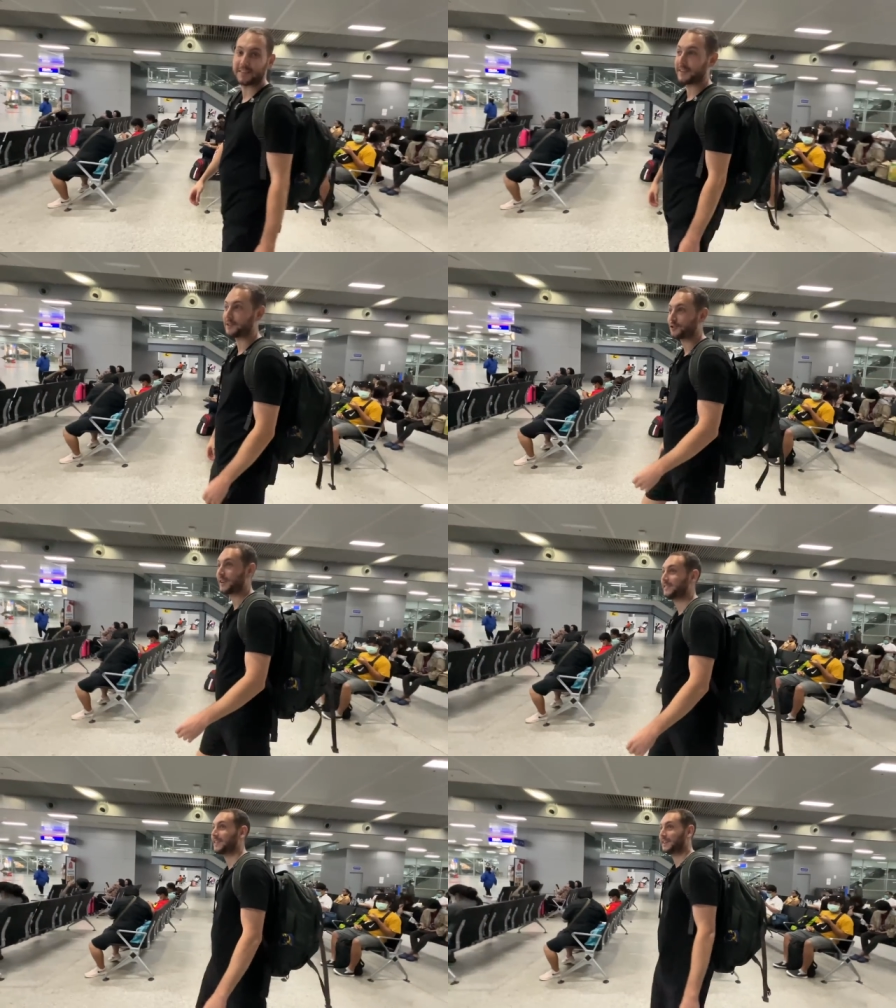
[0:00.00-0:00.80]
This
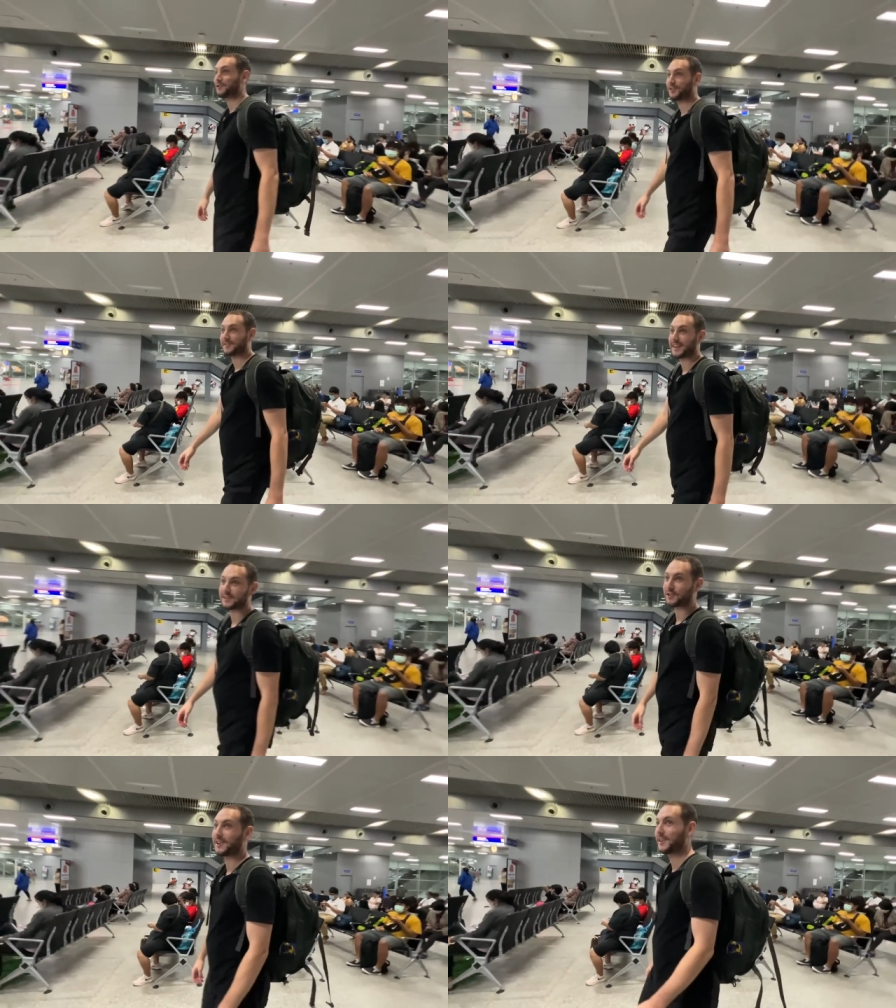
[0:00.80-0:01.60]
train station's
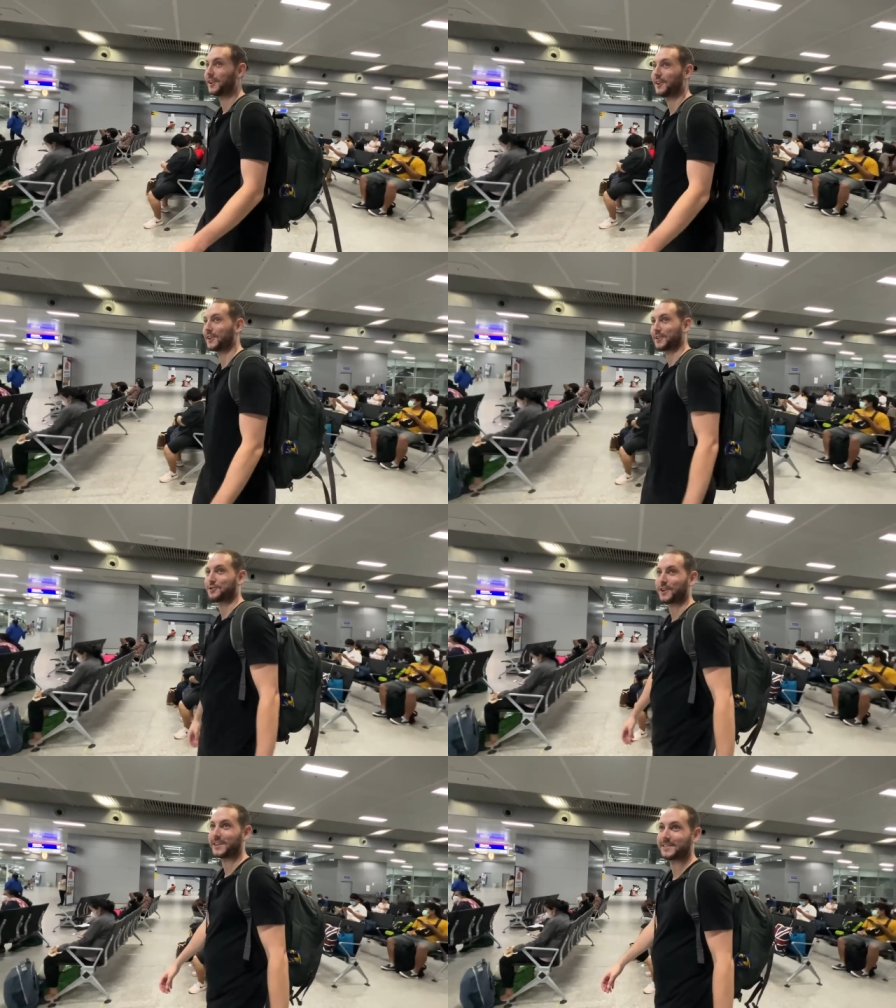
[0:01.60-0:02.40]
actually not like a
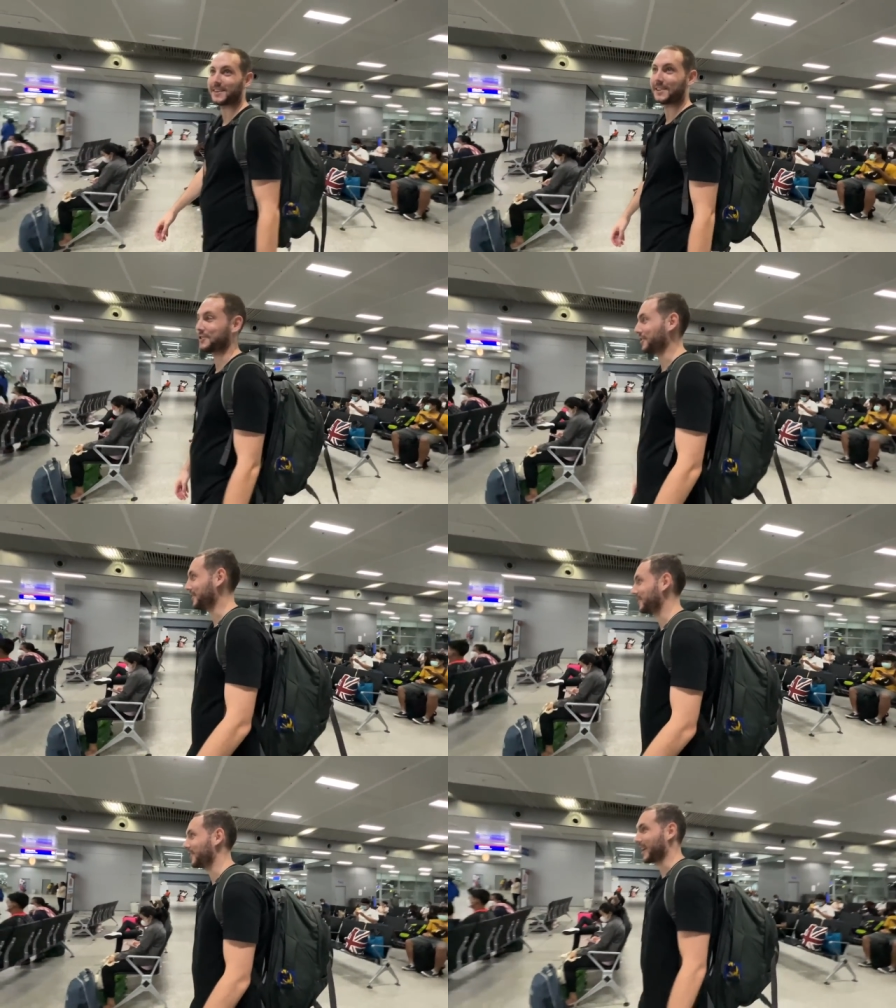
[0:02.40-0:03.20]
train station.
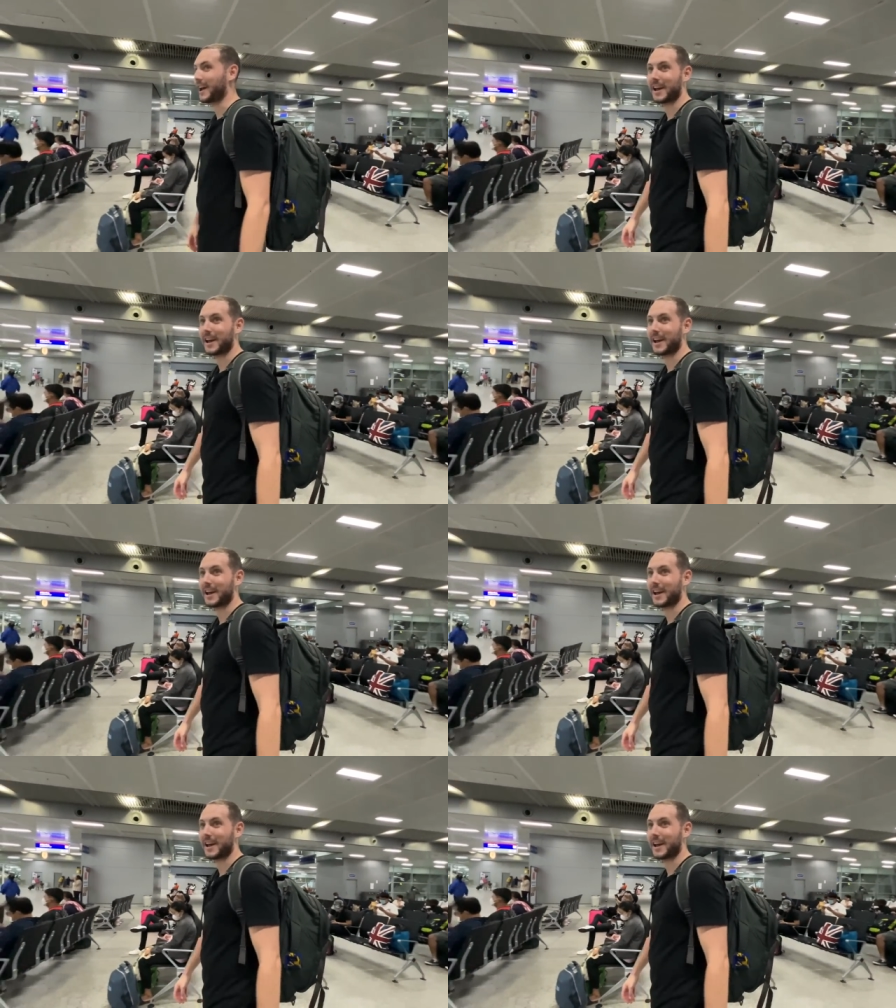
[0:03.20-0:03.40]
It's like an